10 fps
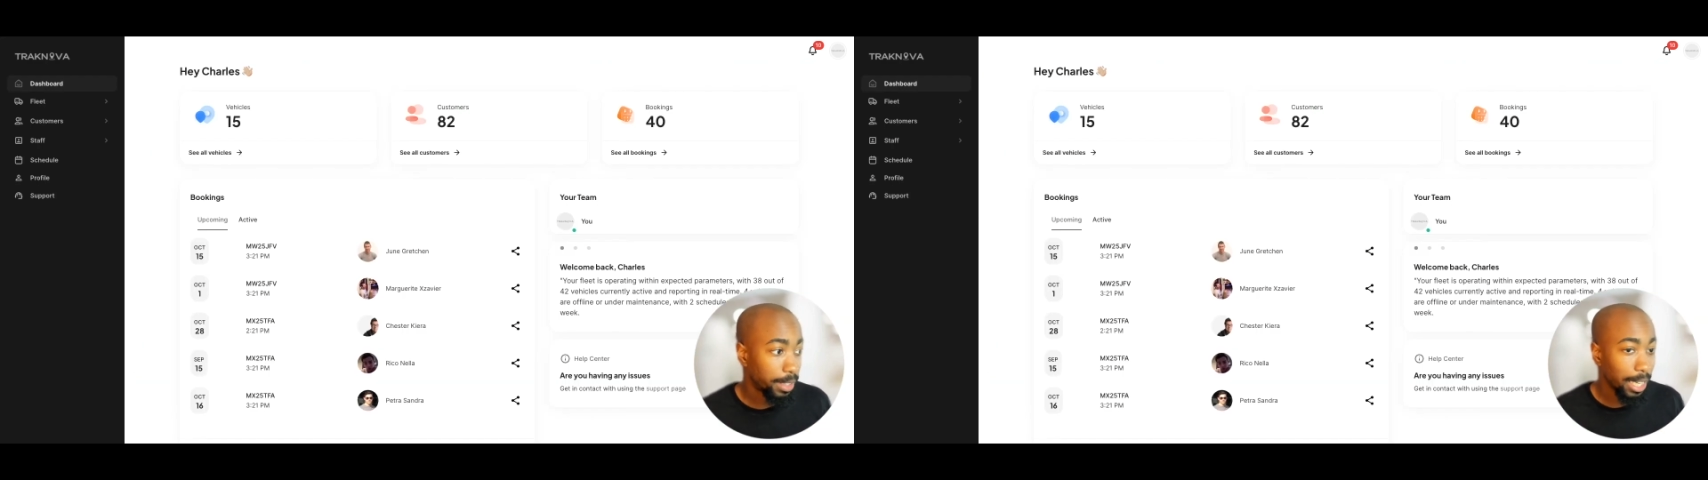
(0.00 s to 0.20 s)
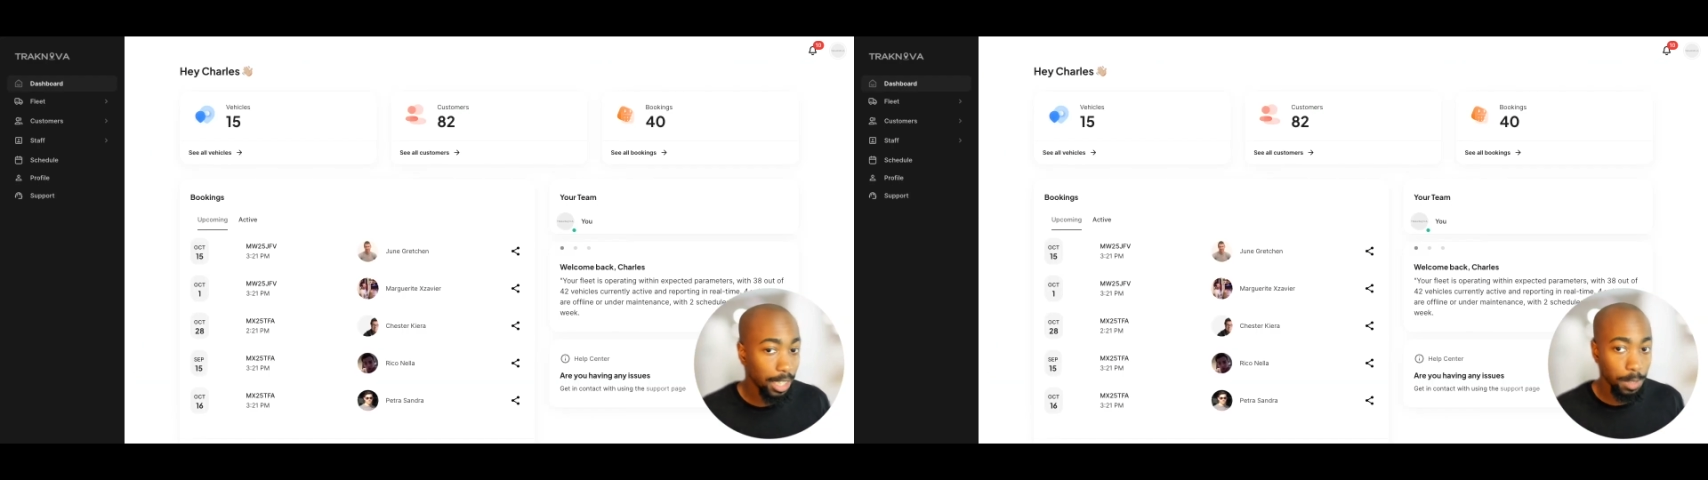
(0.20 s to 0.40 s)

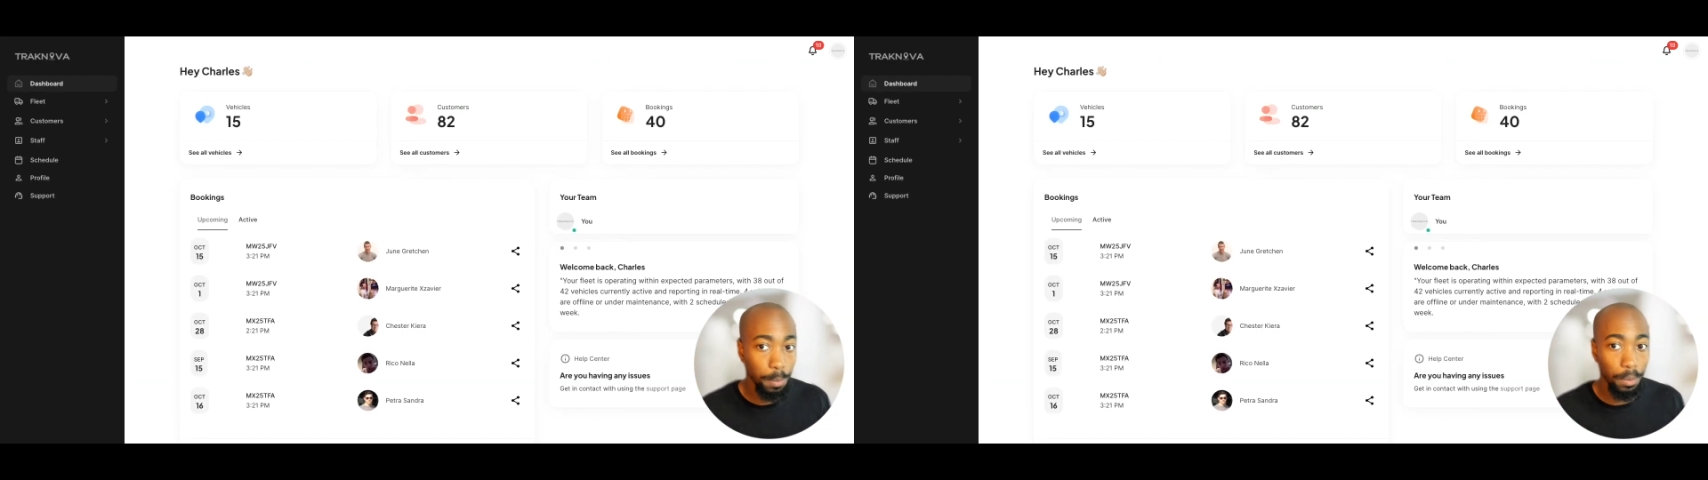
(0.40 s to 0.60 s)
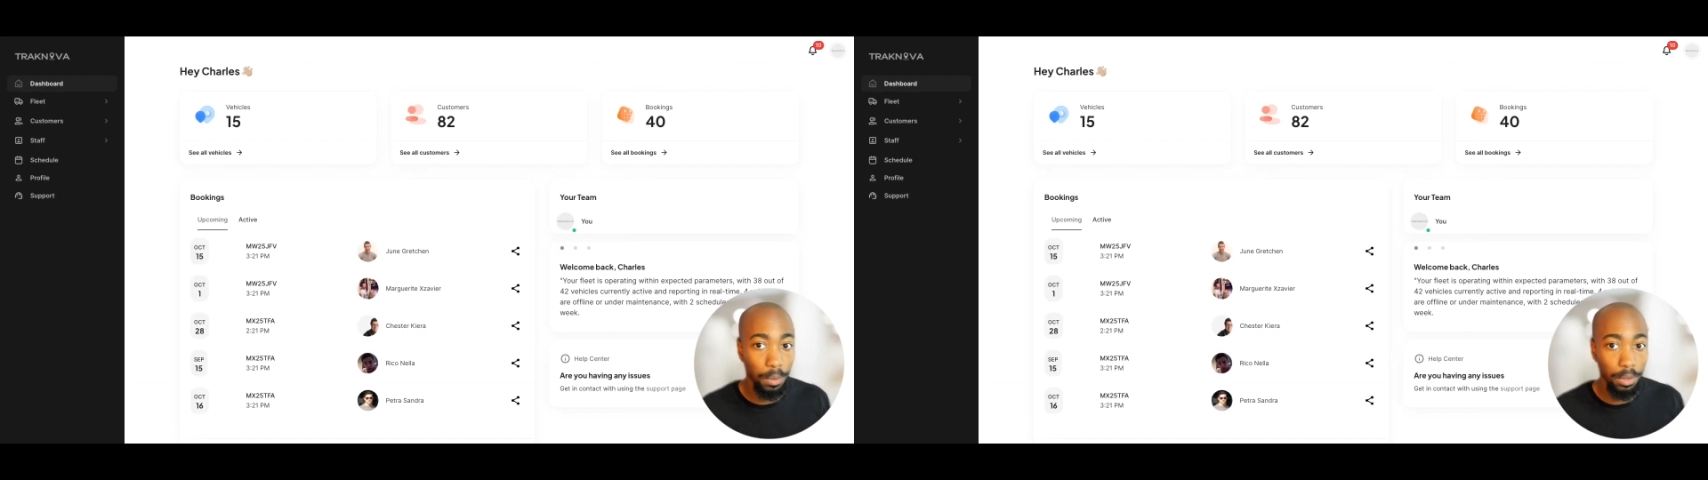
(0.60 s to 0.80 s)

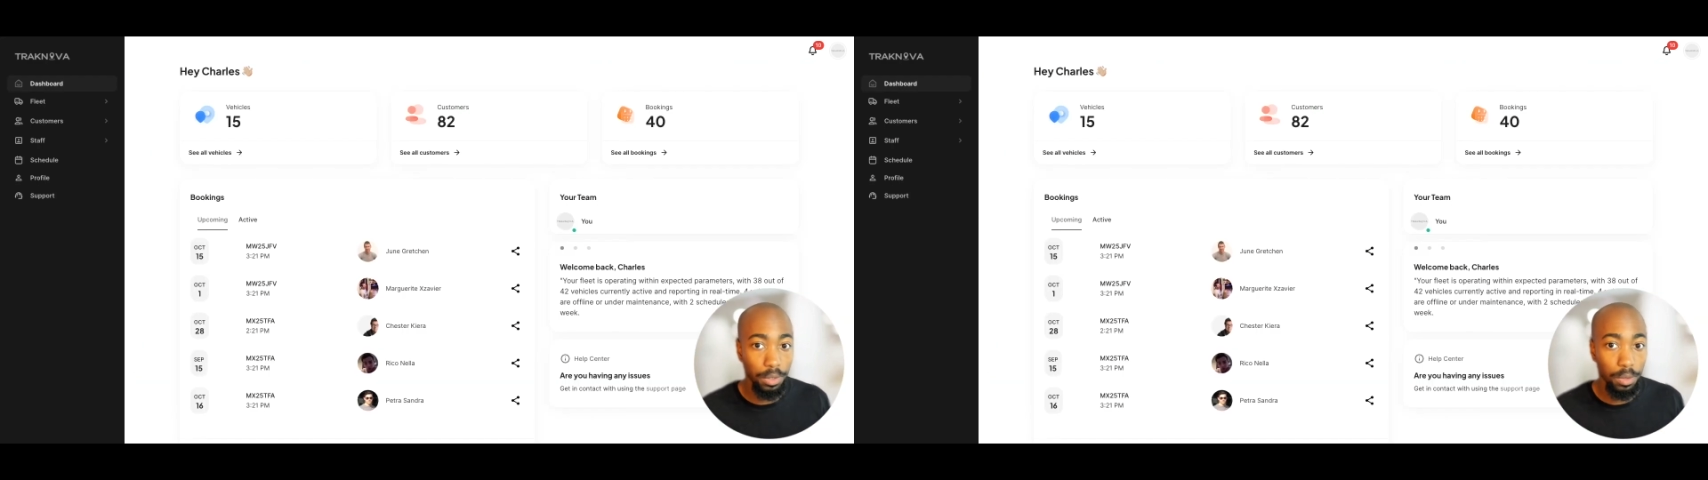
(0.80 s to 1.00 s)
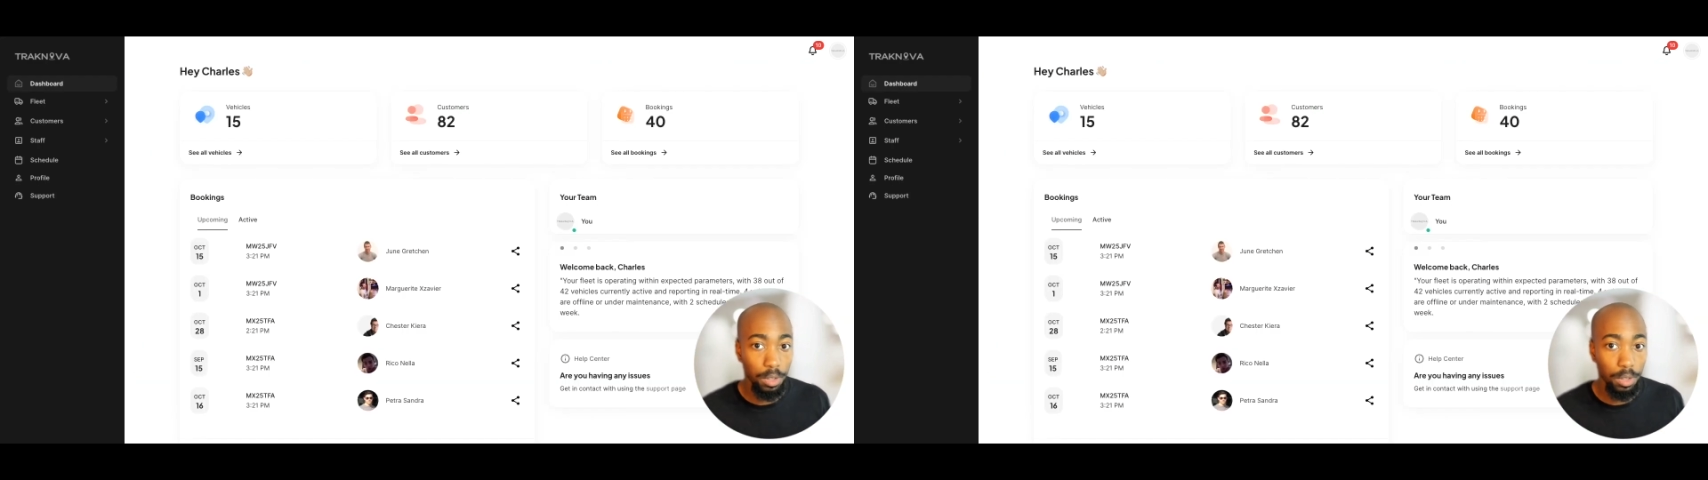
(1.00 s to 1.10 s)
dashboard,